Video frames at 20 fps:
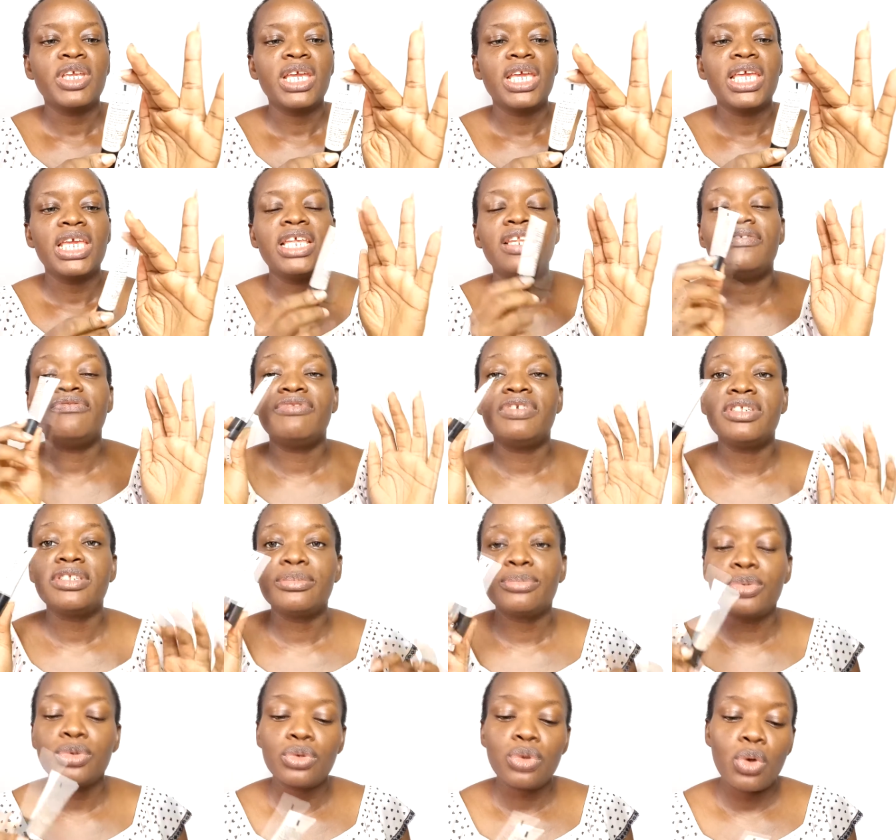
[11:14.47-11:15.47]

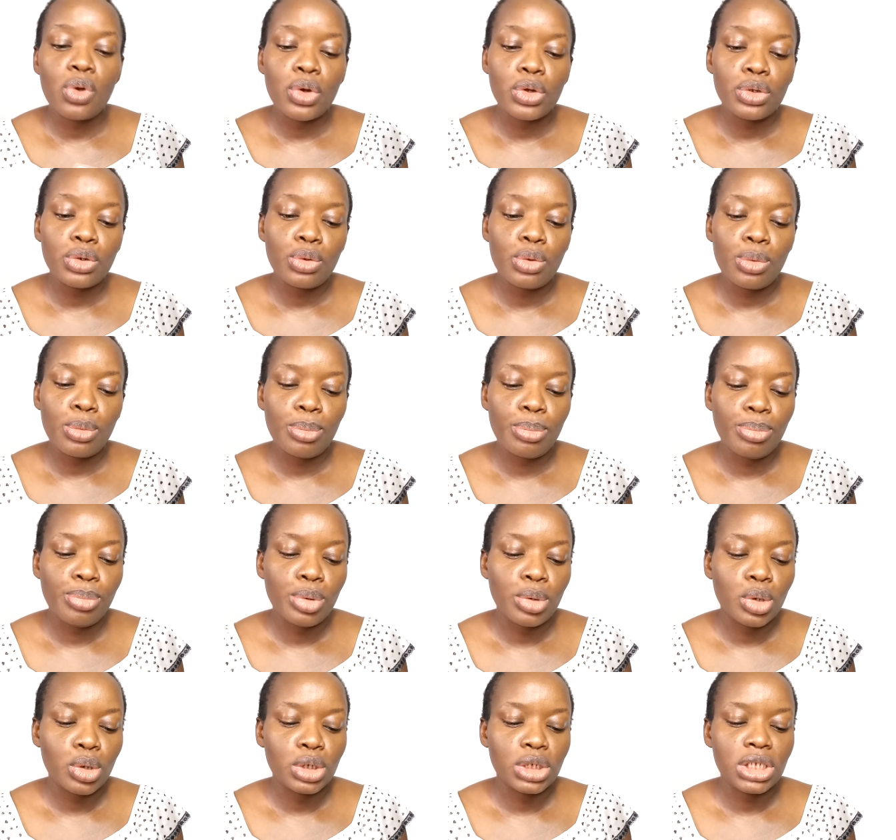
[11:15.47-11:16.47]
invisible oil
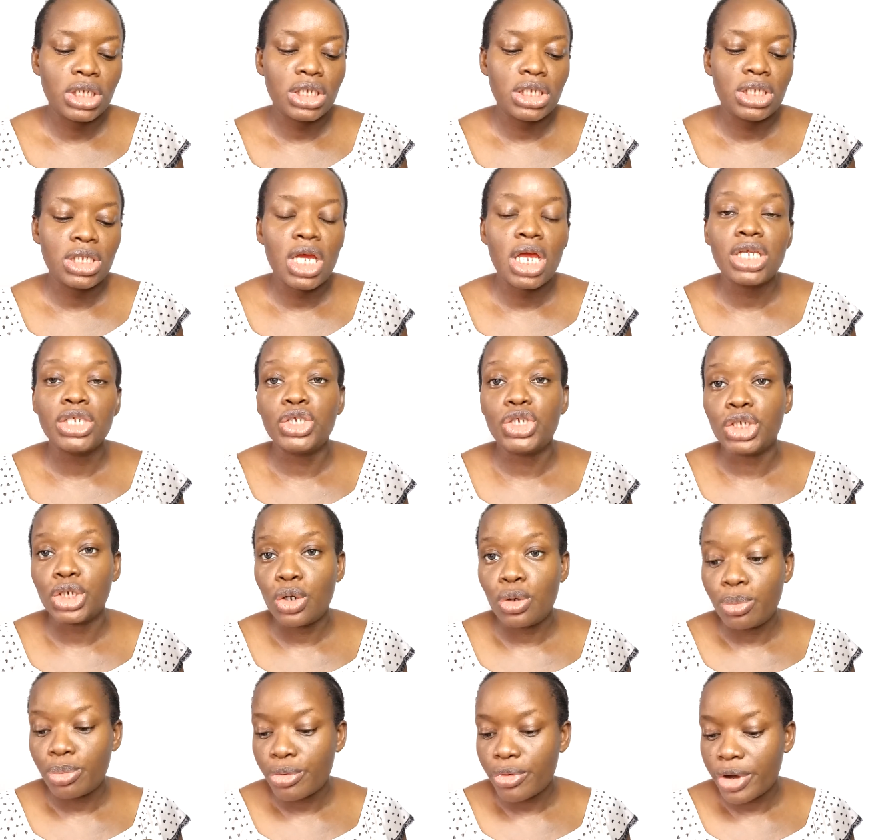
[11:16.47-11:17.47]
blocking
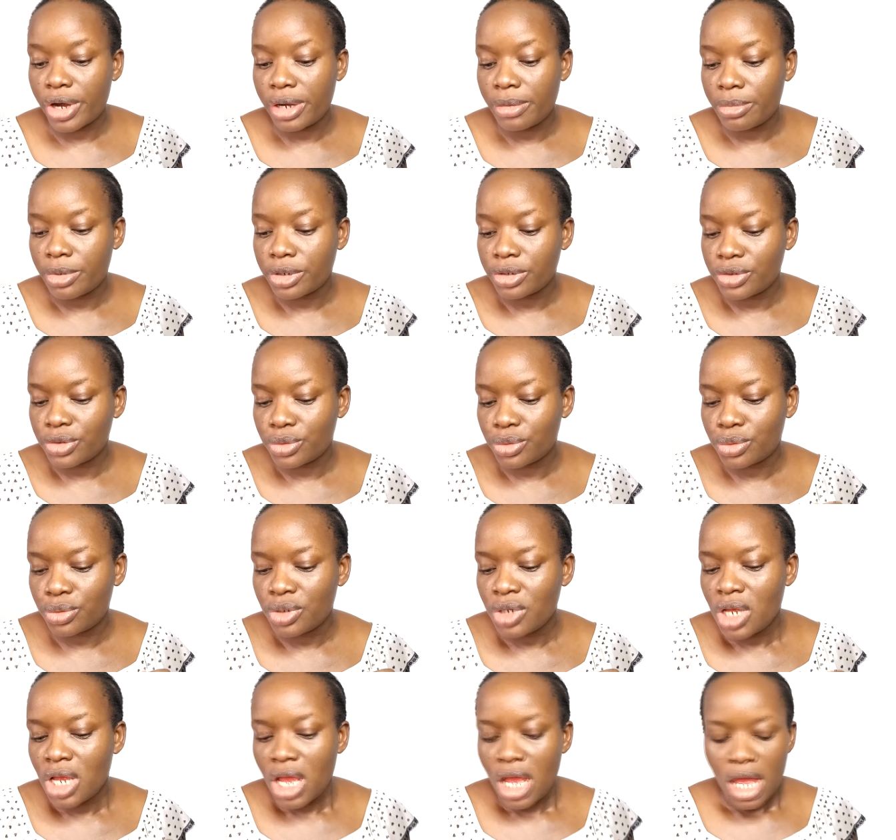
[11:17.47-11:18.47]
gel primer. So
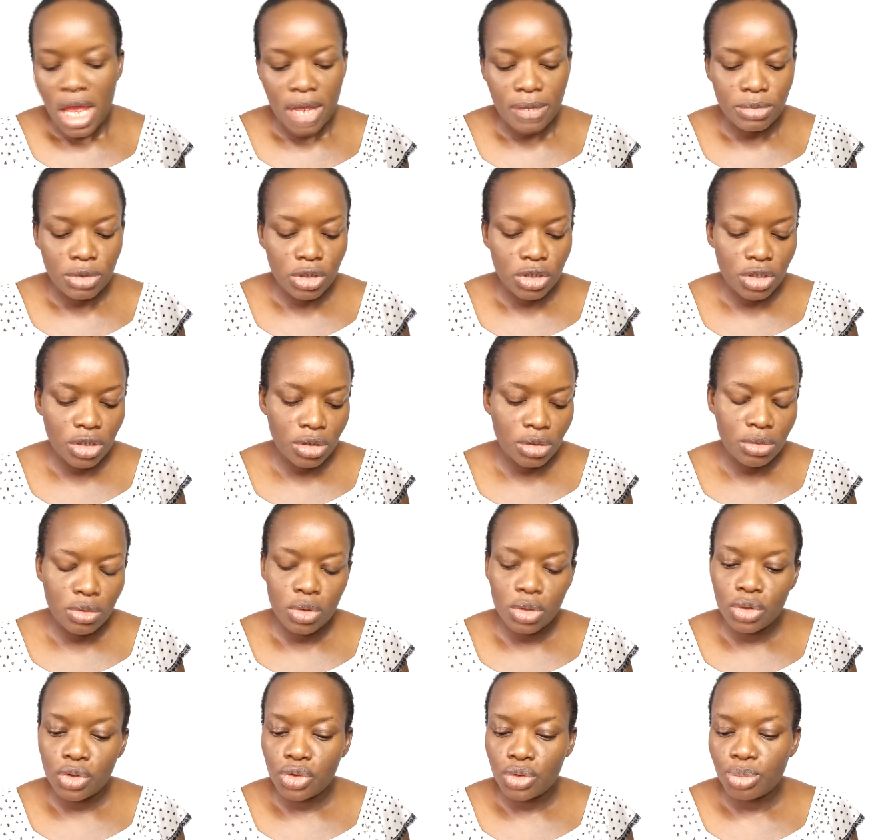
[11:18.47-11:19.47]
I'm just
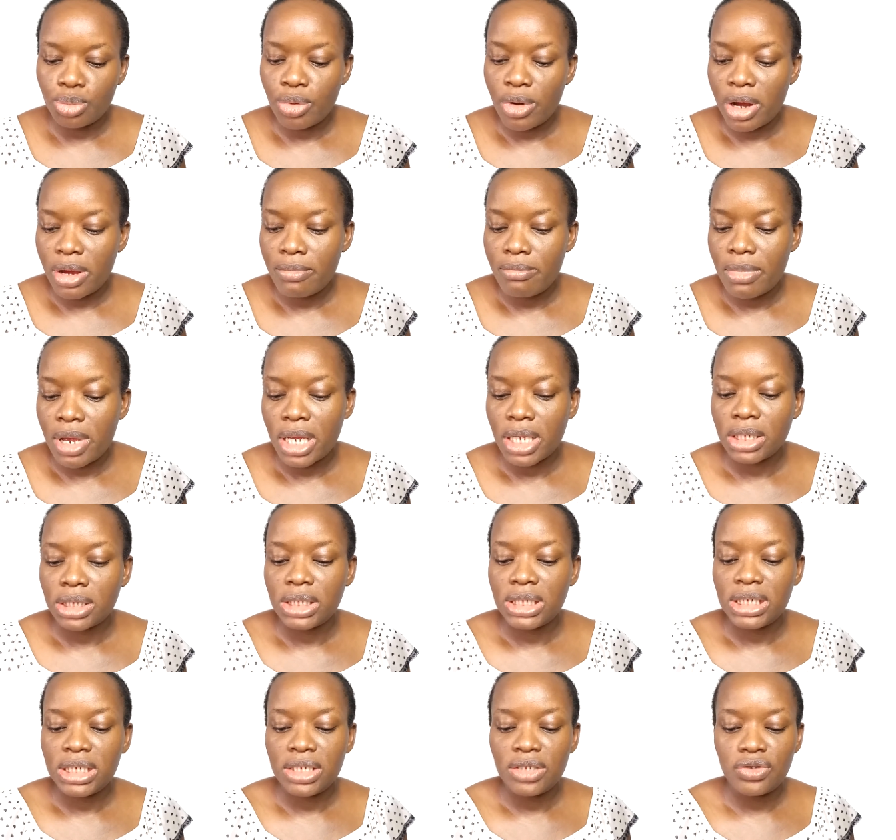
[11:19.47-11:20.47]
going to prime my
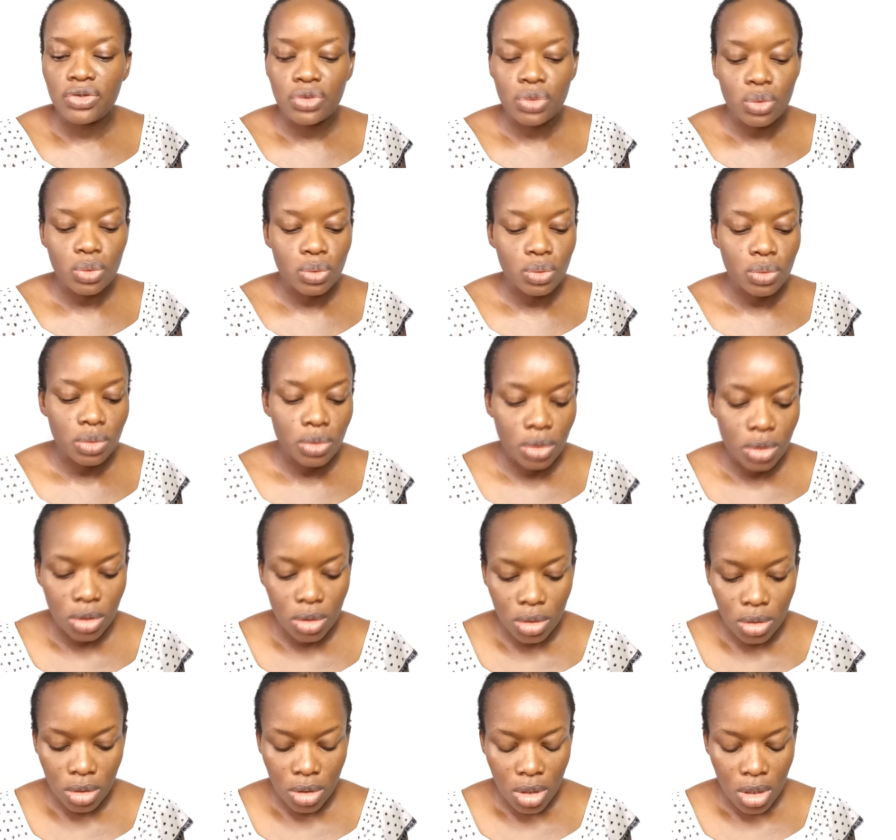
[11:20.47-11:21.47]
T-zone
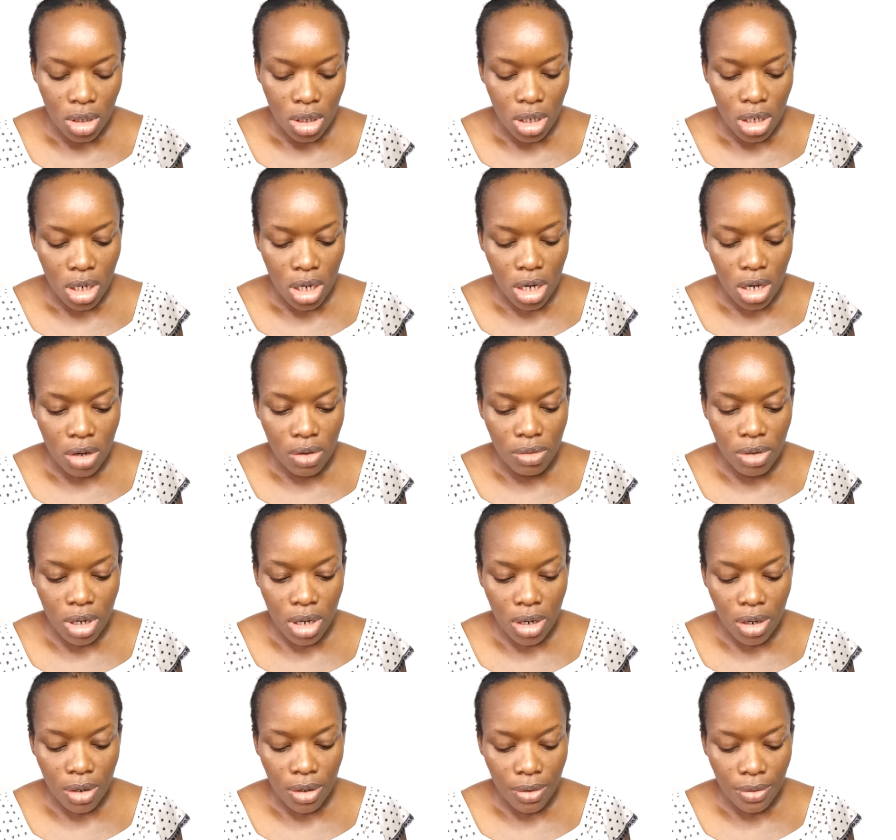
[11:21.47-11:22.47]
area,